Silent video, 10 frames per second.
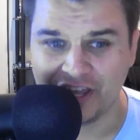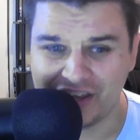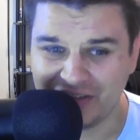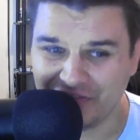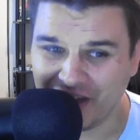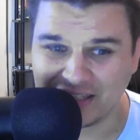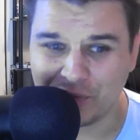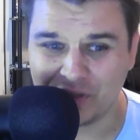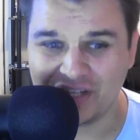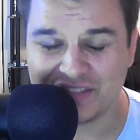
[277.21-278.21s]
In fact, I
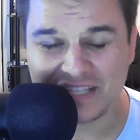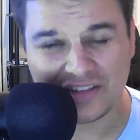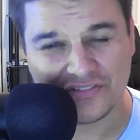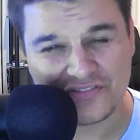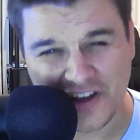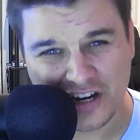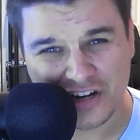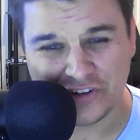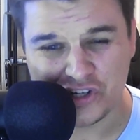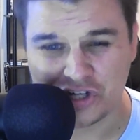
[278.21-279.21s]
wouldn't even say the fire
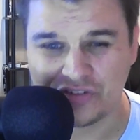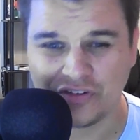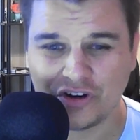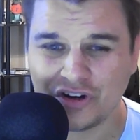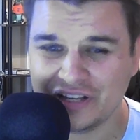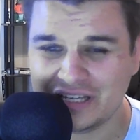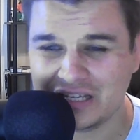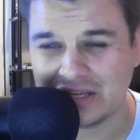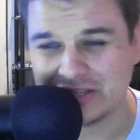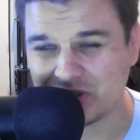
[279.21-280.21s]
version of her
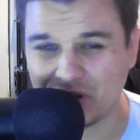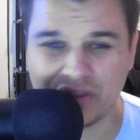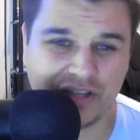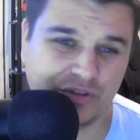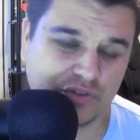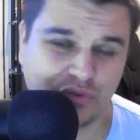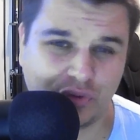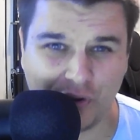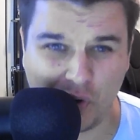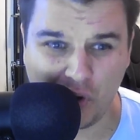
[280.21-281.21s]
is all that
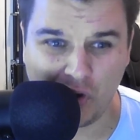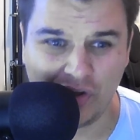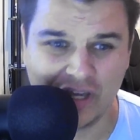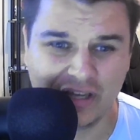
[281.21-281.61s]
useful at all.